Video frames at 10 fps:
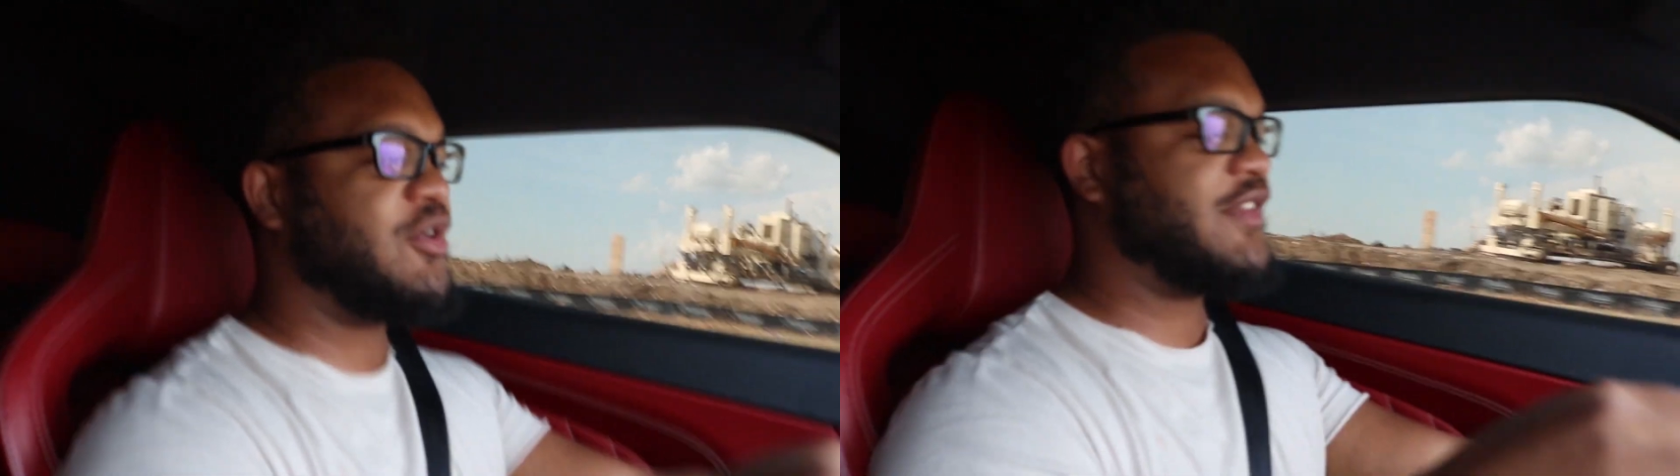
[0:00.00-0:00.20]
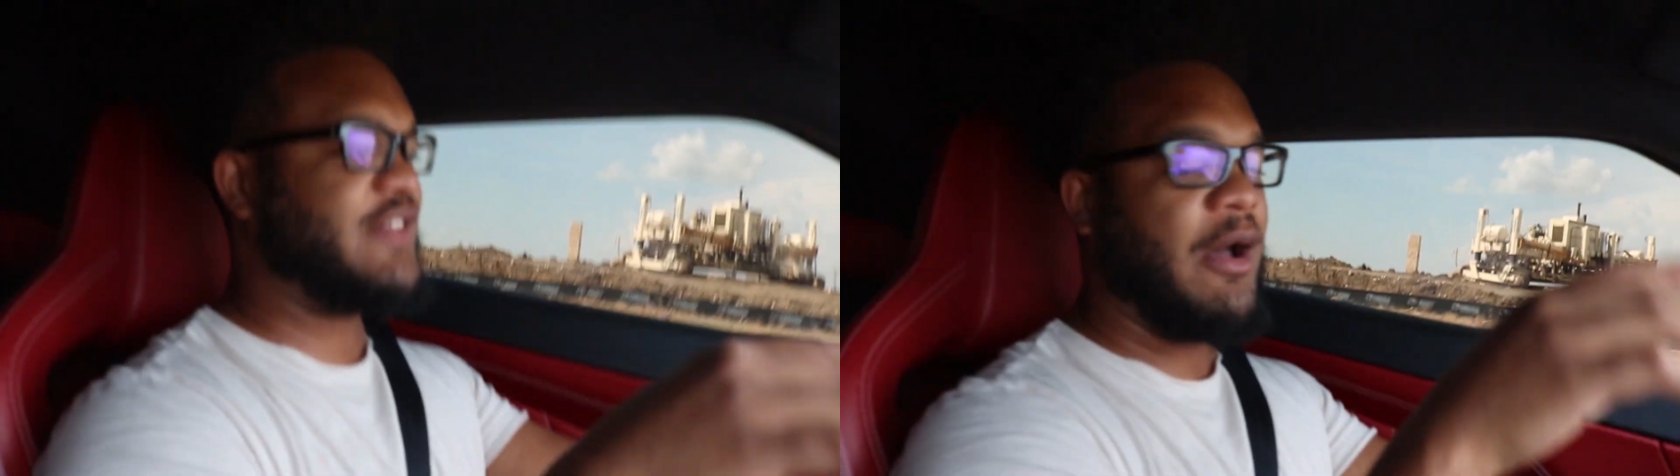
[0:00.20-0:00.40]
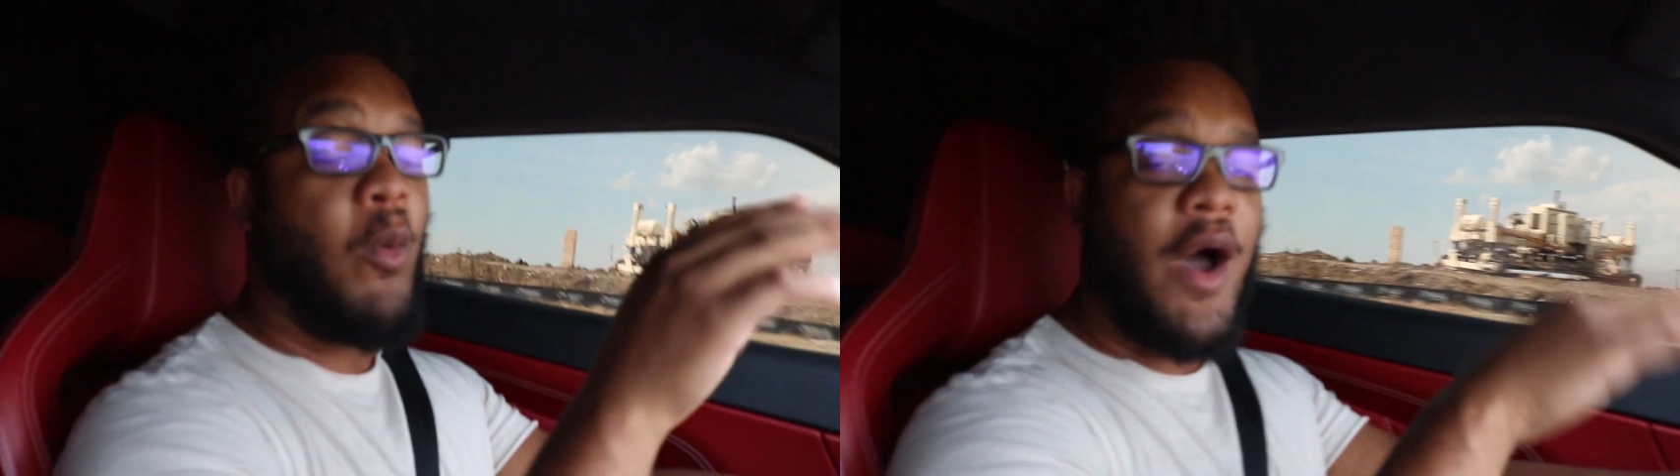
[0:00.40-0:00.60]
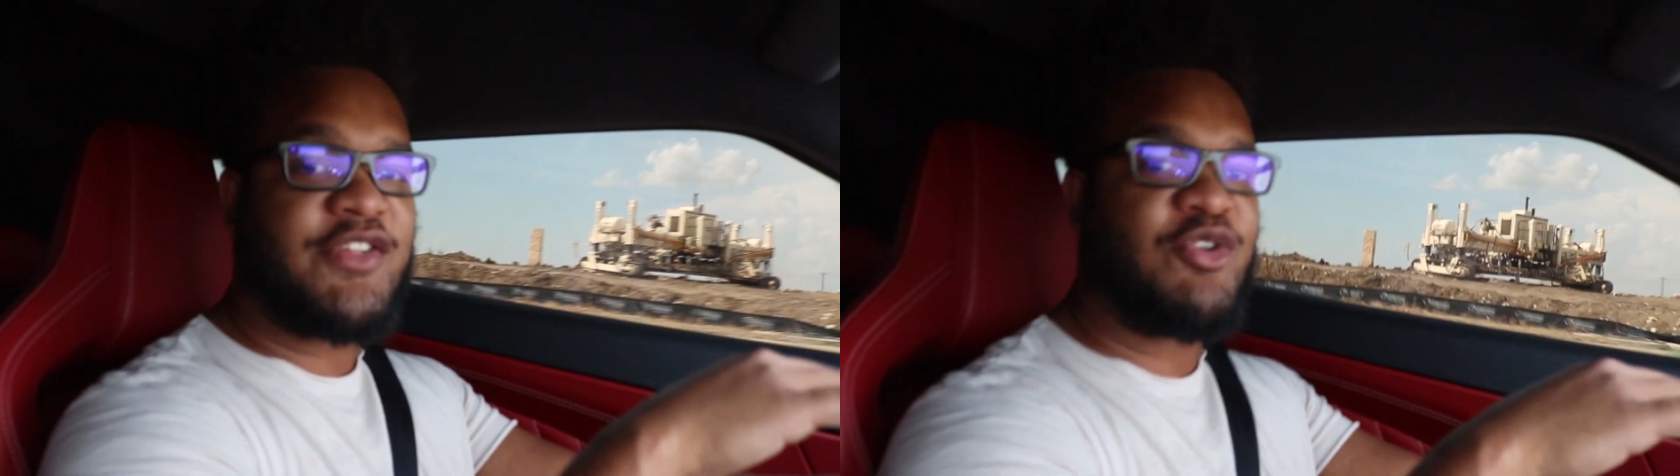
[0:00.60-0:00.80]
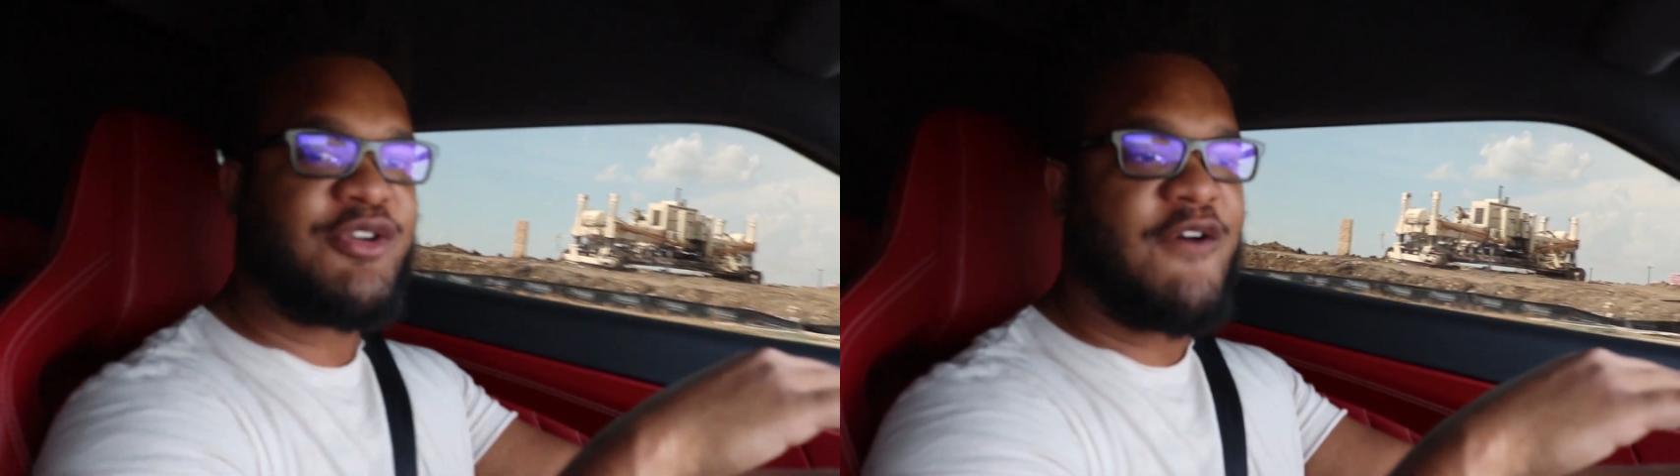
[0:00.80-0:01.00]
it since I was
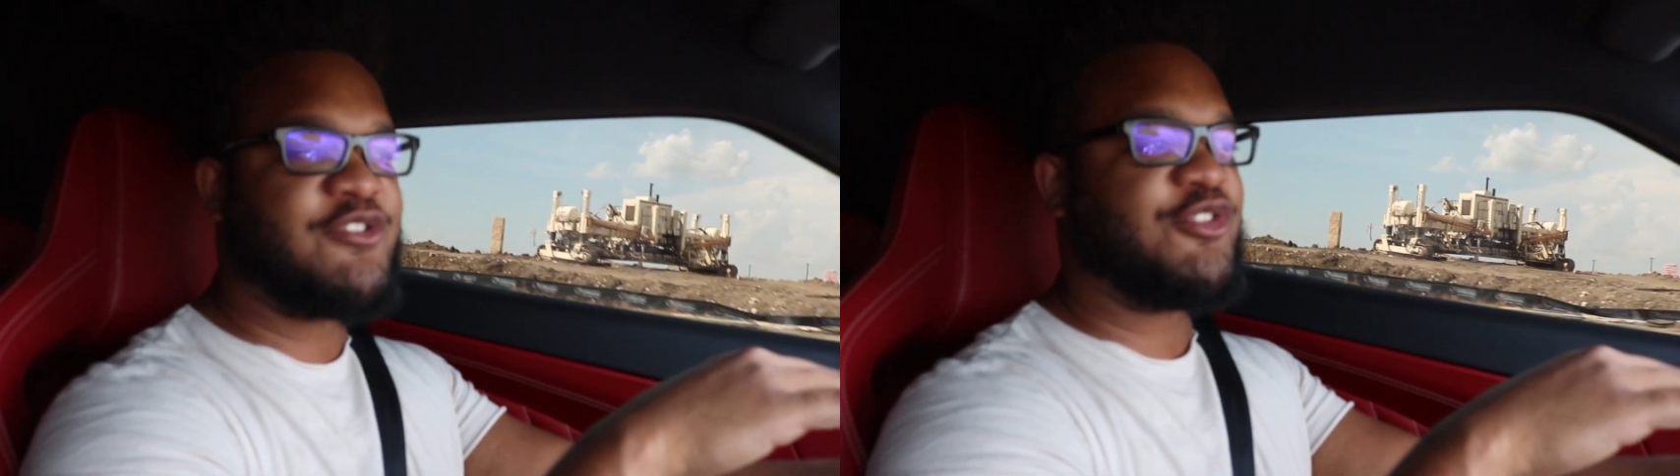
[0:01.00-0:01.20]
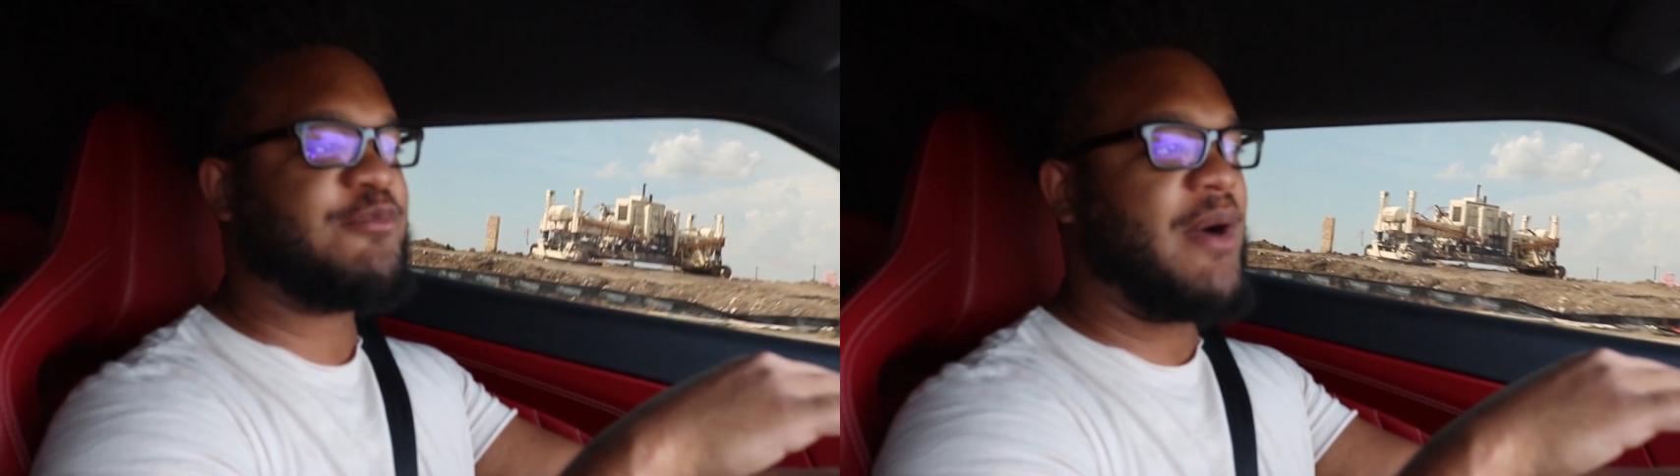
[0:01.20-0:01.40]
going over those